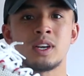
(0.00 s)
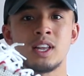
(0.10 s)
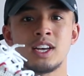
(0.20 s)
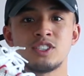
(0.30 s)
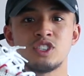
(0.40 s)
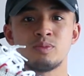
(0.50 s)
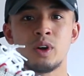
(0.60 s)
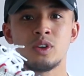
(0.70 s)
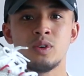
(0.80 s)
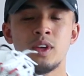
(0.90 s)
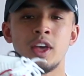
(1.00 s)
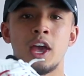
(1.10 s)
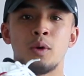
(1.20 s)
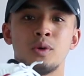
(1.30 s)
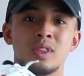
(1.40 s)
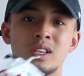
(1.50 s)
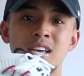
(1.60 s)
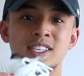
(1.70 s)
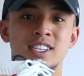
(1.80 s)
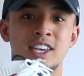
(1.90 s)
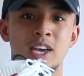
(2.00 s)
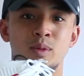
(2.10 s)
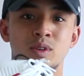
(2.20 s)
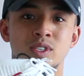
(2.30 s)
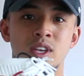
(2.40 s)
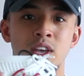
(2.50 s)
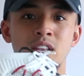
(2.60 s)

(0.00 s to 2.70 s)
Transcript: to last year's model and went with the lacing cables.